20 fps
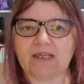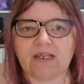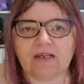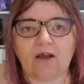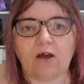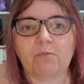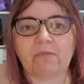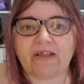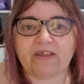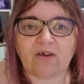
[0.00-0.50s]
And
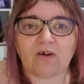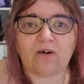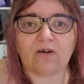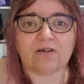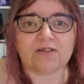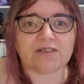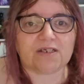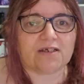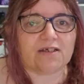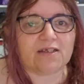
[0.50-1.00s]
oh my
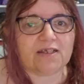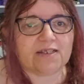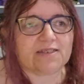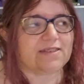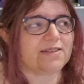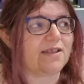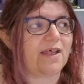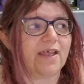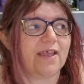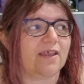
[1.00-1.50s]
god,
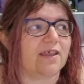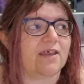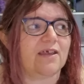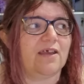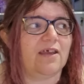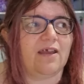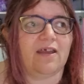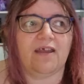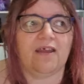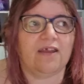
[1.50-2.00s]
it's like,
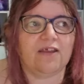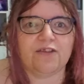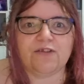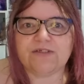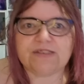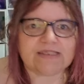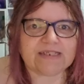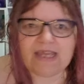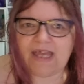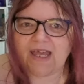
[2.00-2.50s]
you
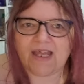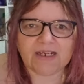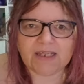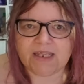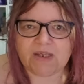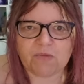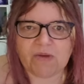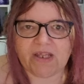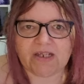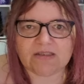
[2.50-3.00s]
just can't
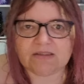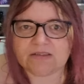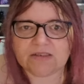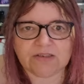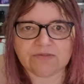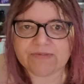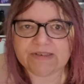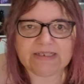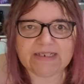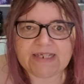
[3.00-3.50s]
get one.
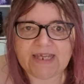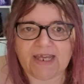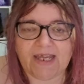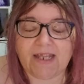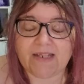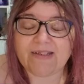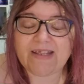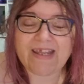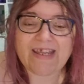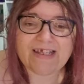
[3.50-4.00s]
You really
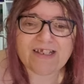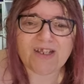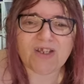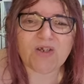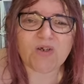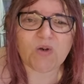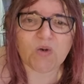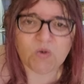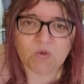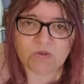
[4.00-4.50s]
can't. They are
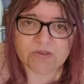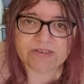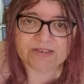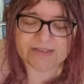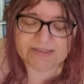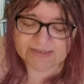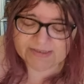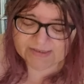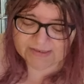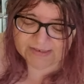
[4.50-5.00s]

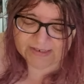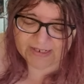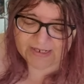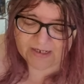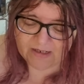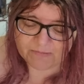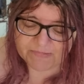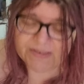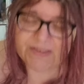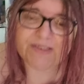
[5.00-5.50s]
gorgeous, and
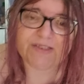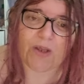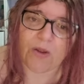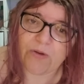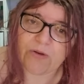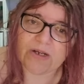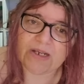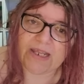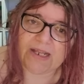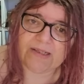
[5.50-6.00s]
I'm
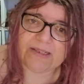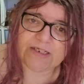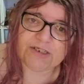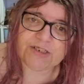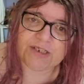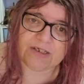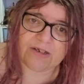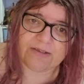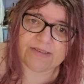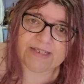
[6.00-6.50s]
so glad that
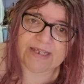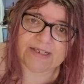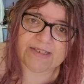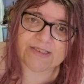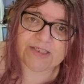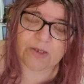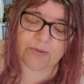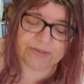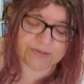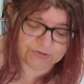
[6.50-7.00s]
she knows how to
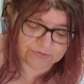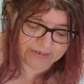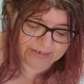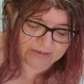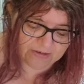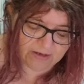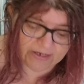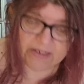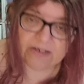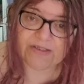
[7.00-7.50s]
sew a straight
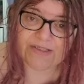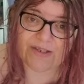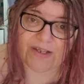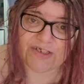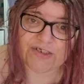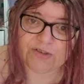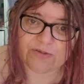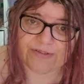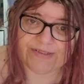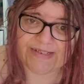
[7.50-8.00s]
line, because I
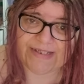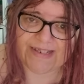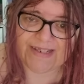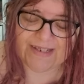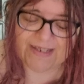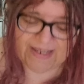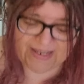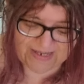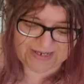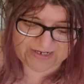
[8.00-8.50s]
sure as heck
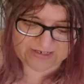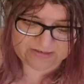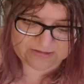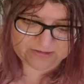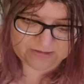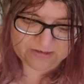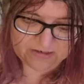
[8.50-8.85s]
can't.